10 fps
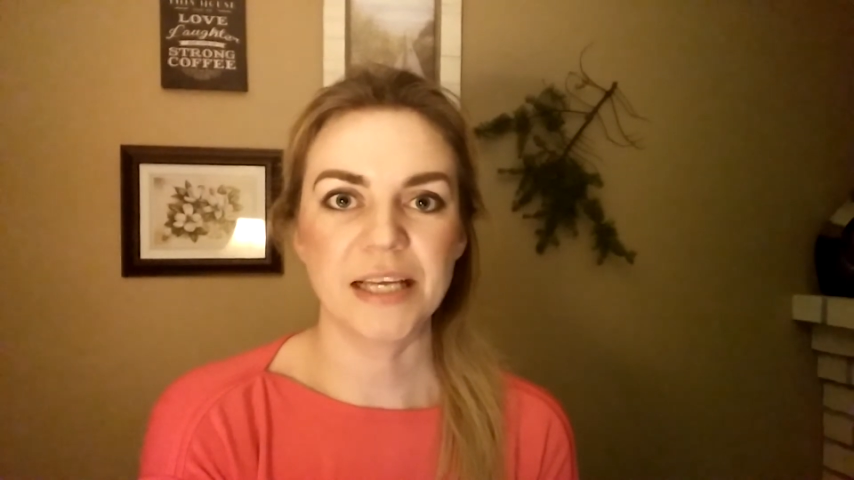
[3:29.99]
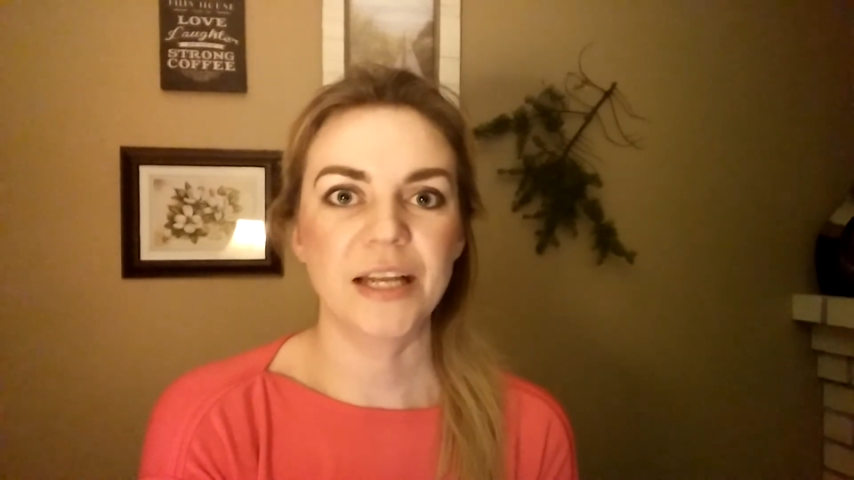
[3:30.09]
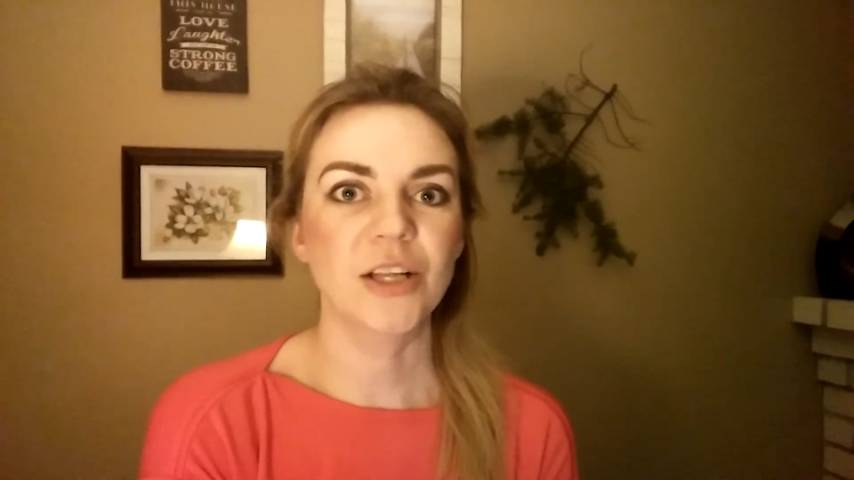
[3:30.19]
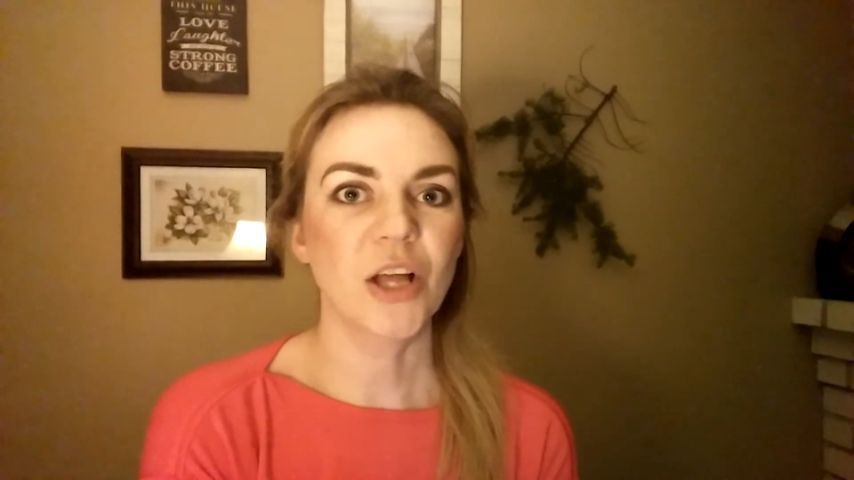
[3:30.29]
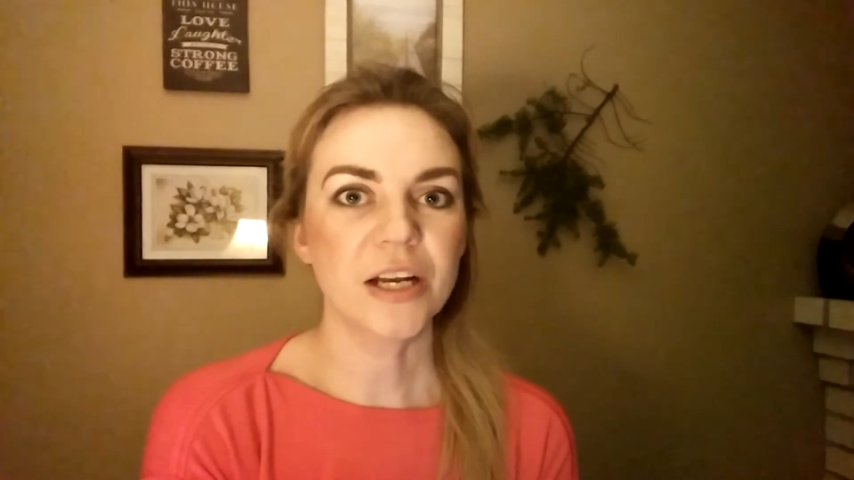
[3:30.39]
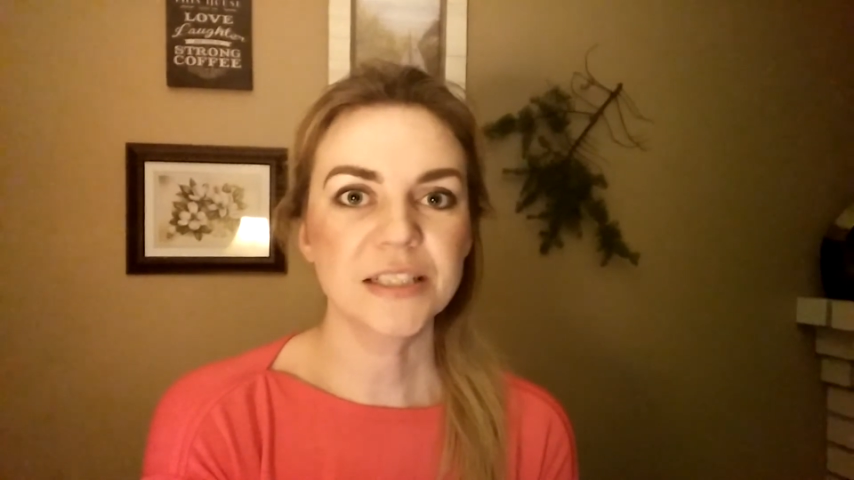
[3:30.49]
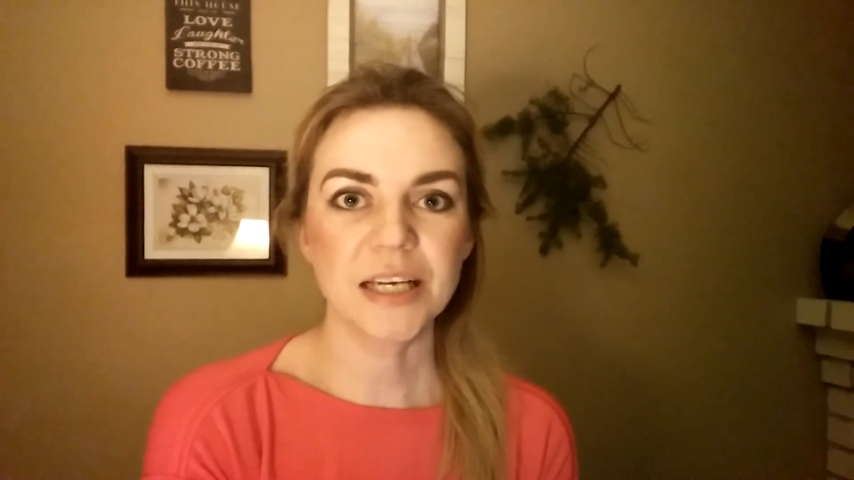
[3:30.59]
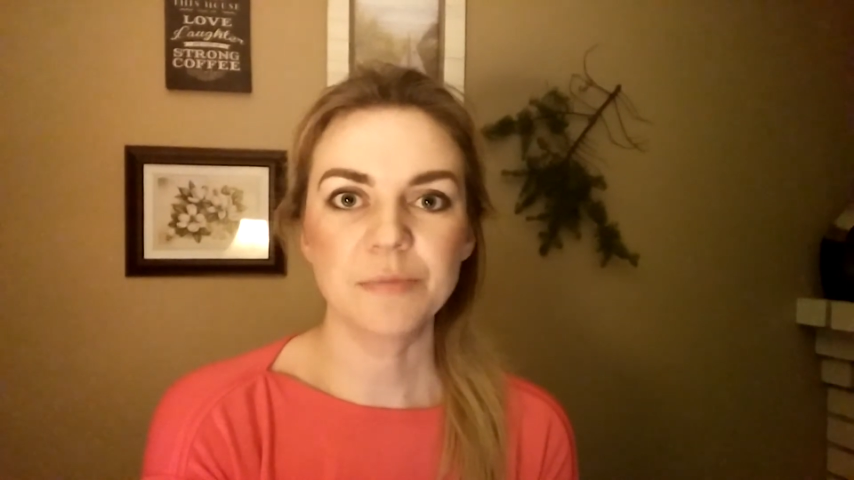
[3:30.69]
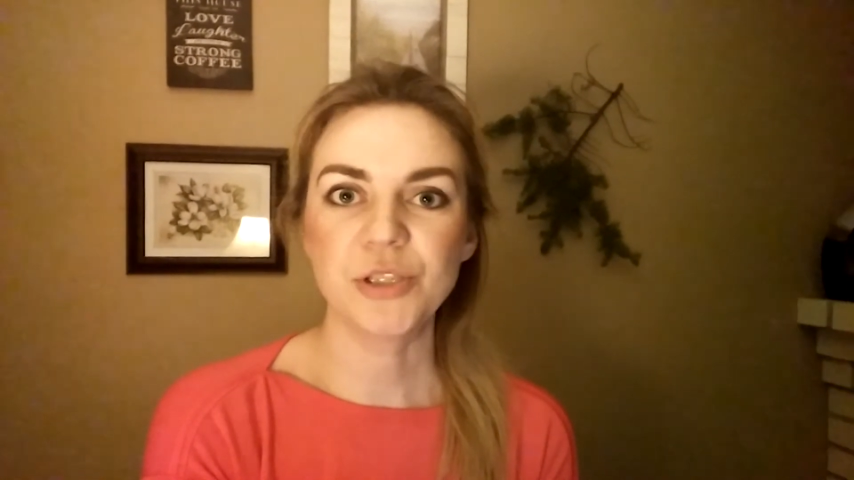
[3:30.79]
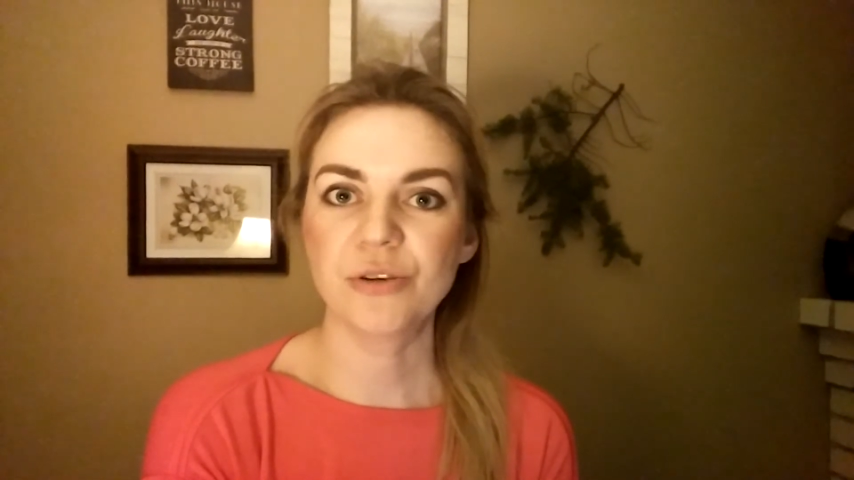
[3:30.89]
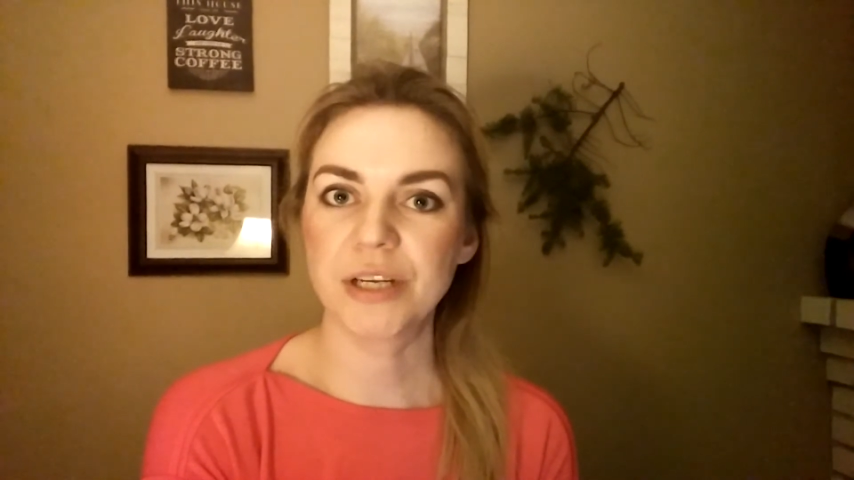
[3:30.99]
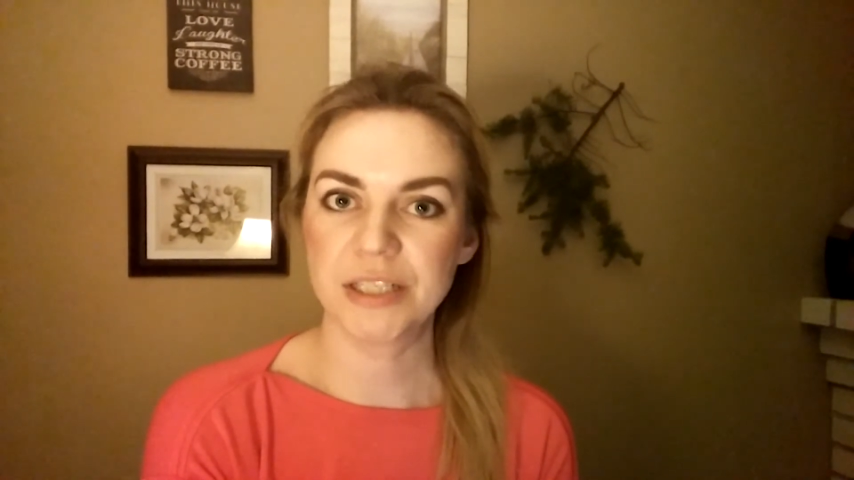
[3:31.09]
And a lot of times you get